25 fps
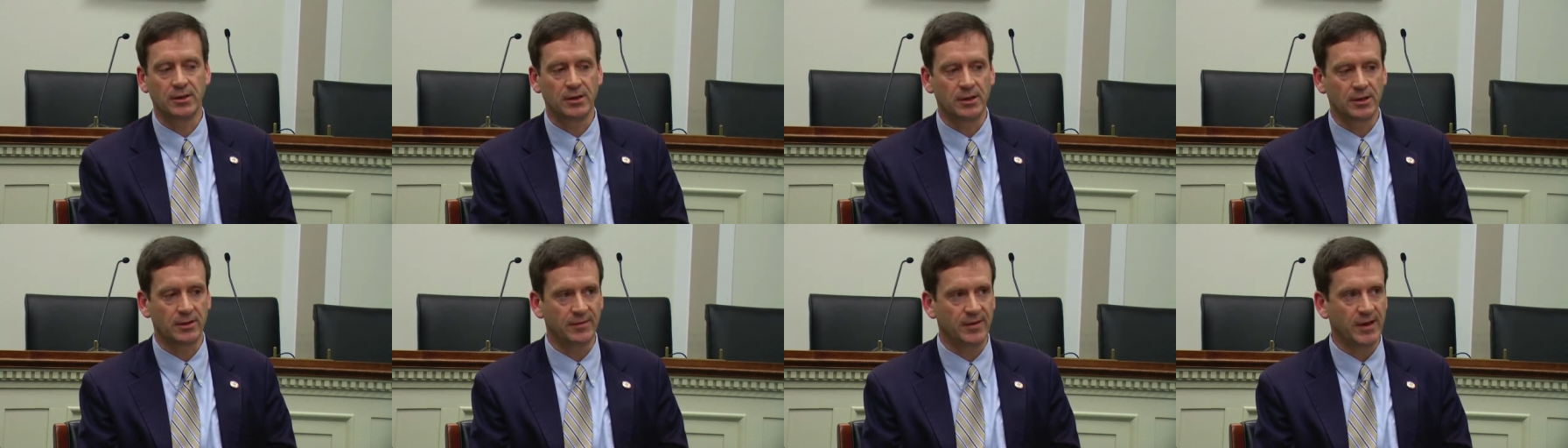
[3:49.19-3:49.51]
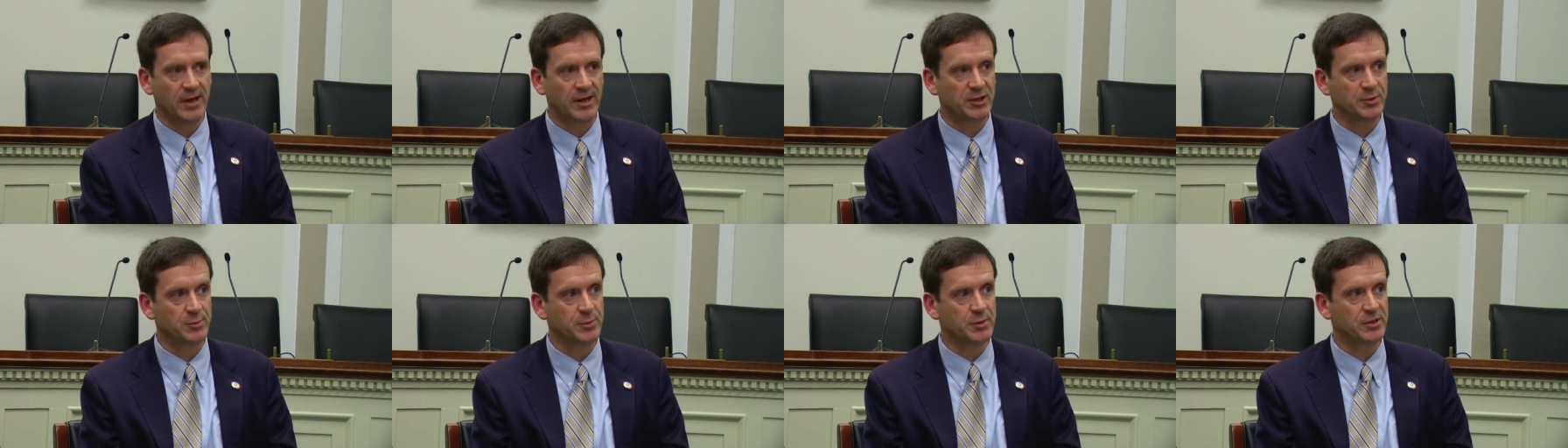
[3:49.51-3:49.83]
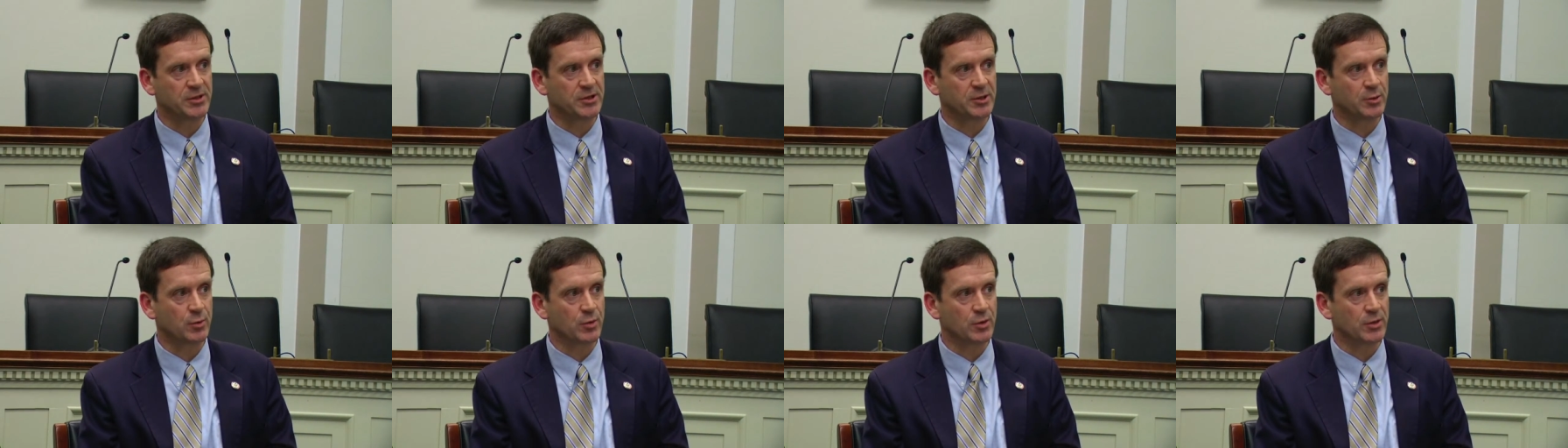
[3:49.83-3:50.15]
the
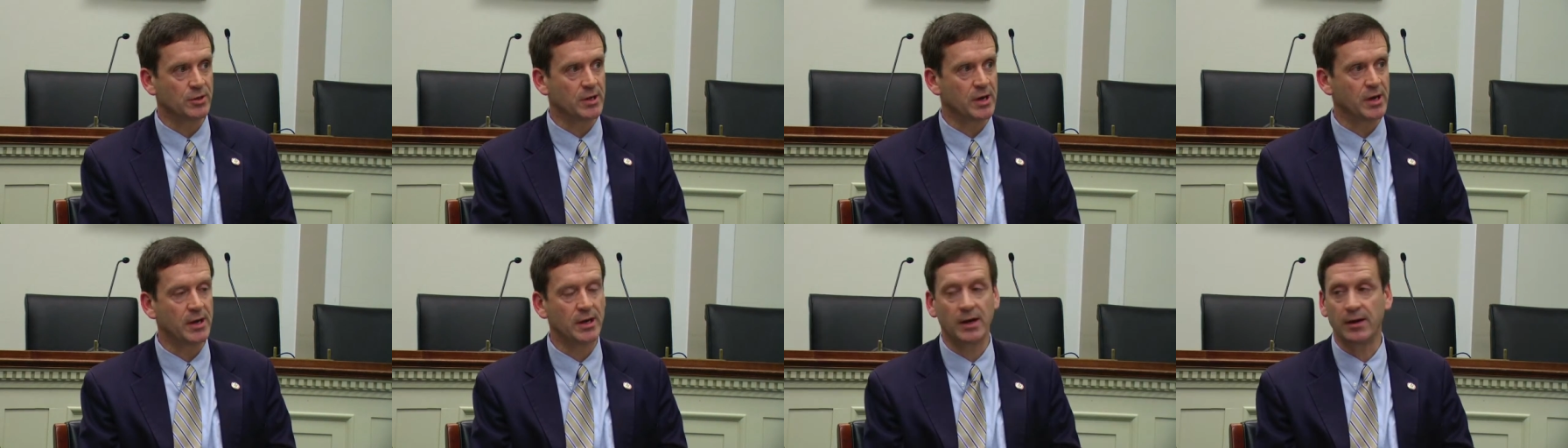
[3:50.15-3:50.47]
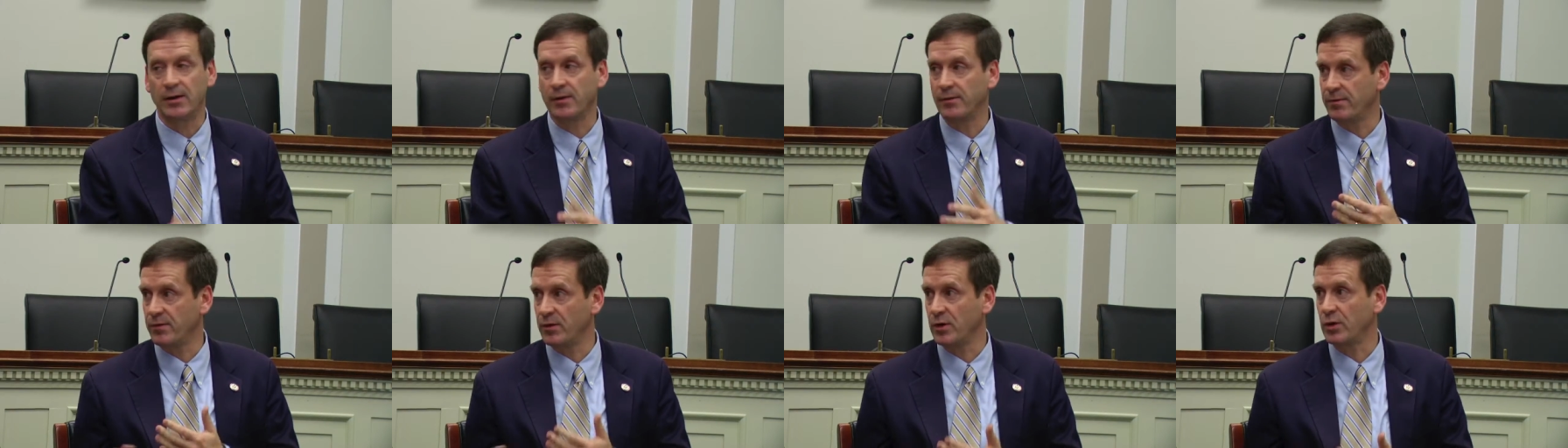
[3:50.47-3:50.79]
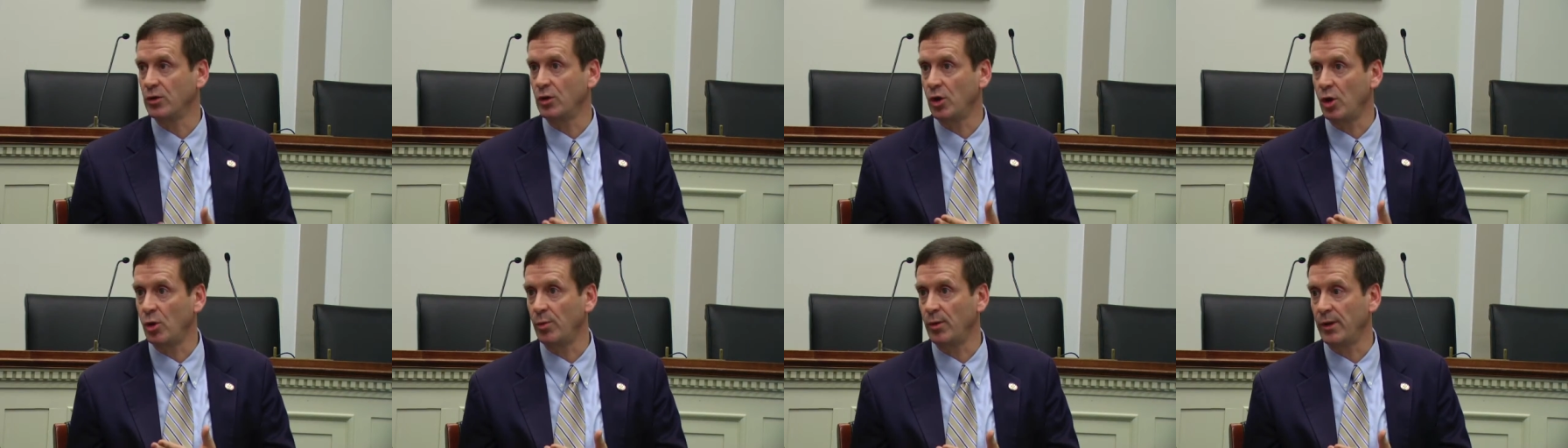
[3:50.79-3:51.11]
investments that were done
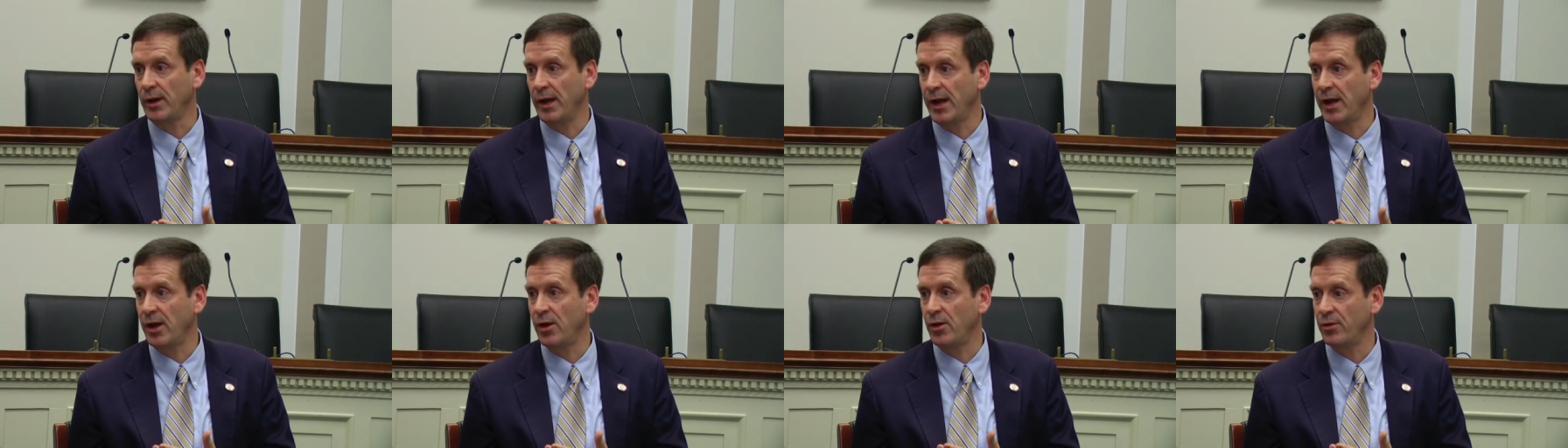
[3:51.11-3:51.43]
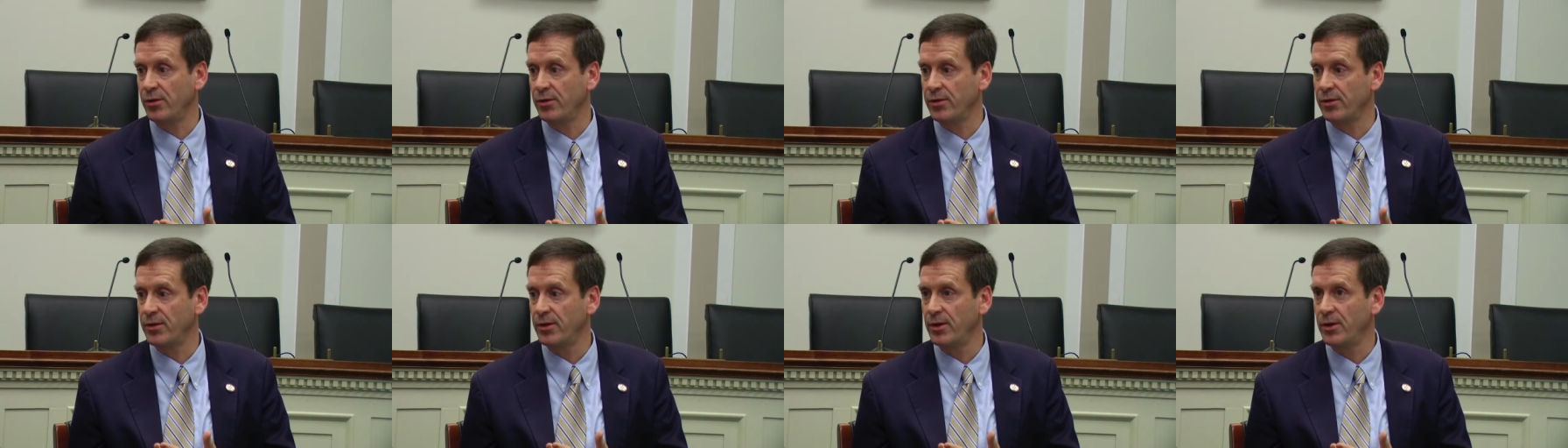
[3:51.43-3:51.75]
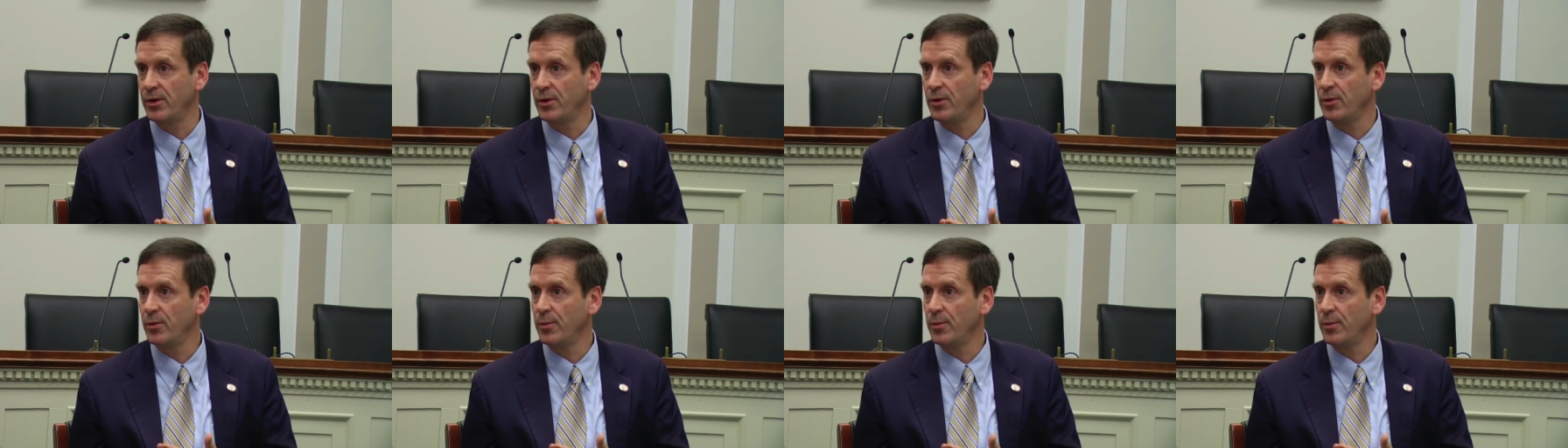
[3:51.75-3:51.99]
for global health